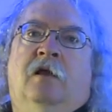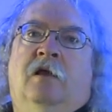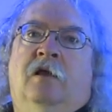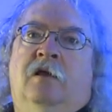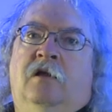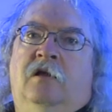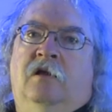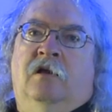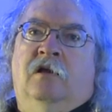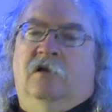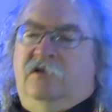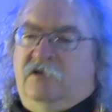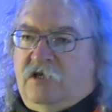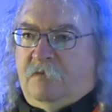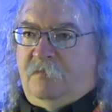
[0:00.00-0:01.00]
In a
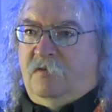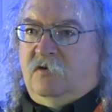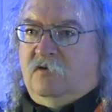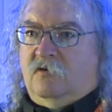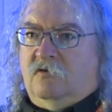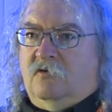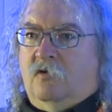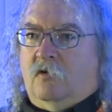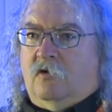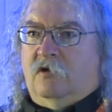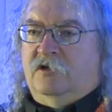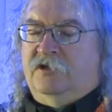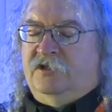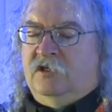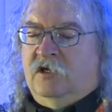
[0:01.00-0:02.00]
typical
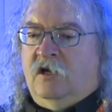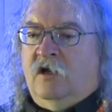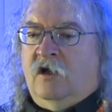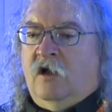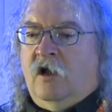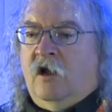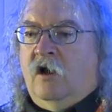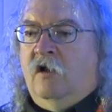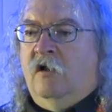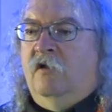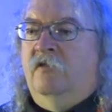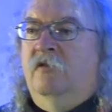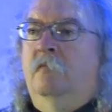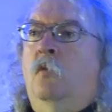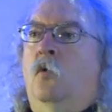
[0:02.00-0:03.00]
course,
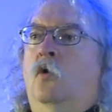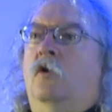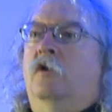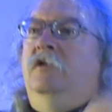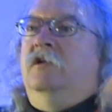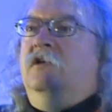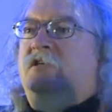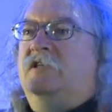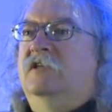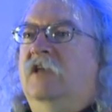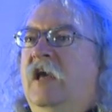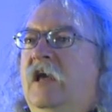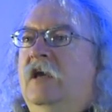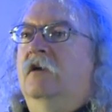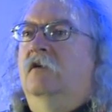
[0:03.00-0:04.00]
the more you
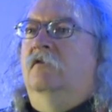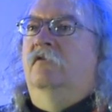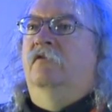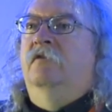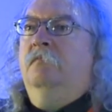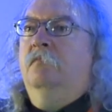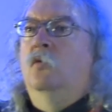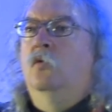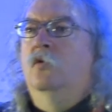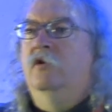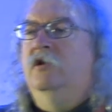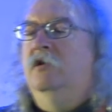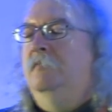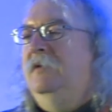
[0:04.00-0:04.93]
scale, the more you